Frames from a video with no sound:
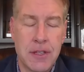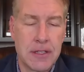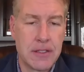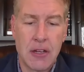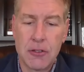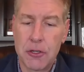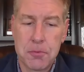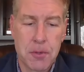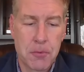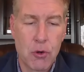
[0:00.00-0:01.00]
think the Illinois
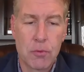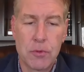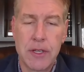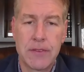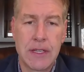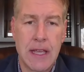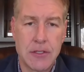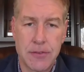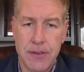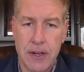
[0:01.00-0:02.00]
Supreme Court will give the
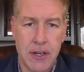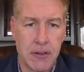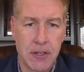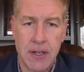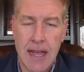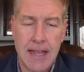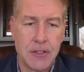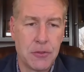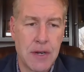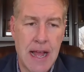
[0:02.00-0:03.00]
case a fair hearing. I
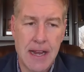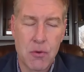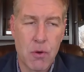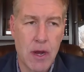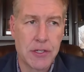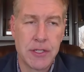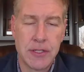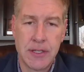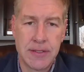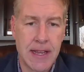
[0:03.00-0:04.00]
do not question
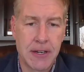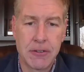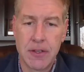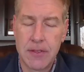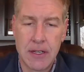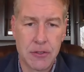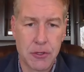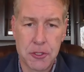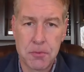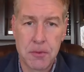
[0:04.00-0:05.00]
the integrity of the Illinois
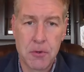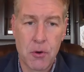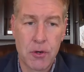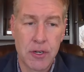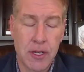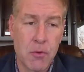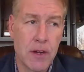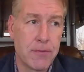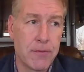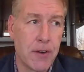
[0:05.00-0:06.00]
Supreme Court. And
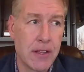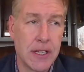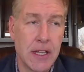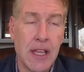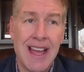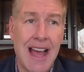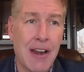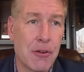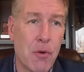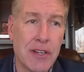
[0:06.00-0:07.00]
quite frankly, I
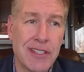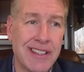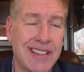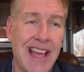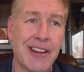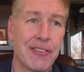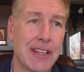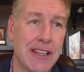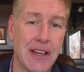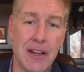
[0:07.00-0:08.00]
don't question the
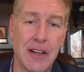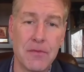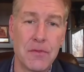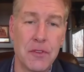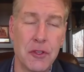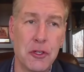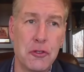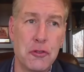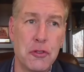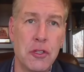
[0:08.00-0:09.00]
integrity of the
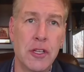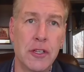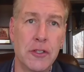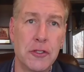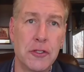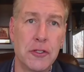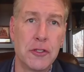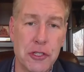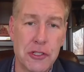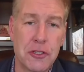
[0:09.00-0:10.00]
judicial
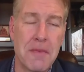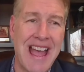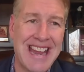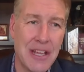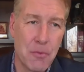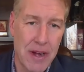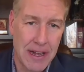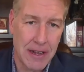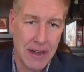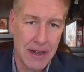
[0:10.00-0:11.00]
system
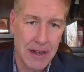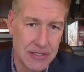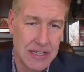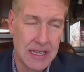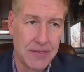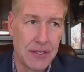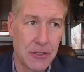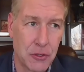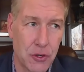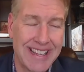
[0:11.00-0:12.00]
anywhere in the state of
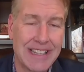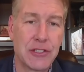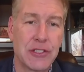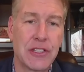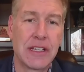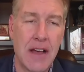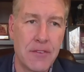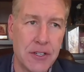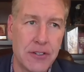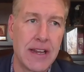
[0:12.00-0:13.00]
Illinois. It's the
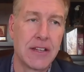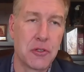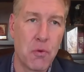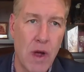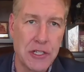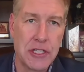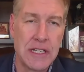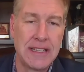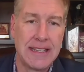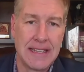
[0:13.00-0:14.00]
governor that is
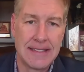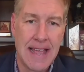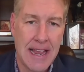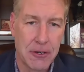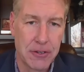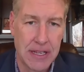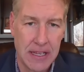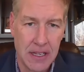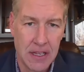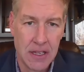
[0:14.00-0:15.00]
questioning the integrity